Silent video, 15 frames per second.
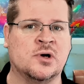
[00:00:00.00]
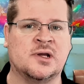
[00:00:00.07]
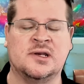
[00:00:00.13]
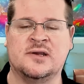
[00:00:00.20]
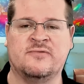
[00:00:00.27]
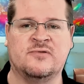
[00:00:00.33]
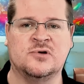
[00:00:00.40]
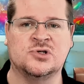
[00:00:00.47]
and
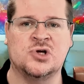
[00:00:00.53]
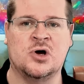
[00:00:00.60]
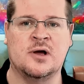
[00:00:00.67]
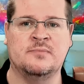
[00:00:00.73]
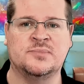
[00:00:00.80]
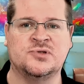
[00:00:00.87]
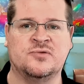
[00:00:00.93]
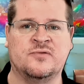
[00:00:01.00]
different
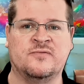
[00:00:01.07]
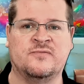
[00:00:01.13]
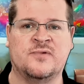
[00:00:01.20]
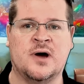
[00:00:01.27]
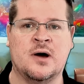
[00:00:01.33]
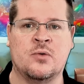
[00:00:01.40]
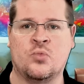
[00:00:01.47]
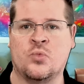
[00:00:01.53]
types of
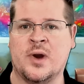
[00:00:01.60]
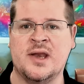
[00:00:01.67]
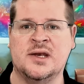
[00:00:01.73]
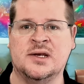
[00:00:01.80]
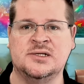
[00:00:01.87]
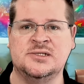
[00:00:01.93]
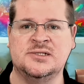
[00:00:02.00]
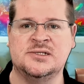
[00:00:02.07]

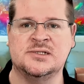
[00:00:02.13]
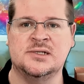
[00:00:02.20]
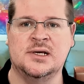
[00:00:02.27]
renders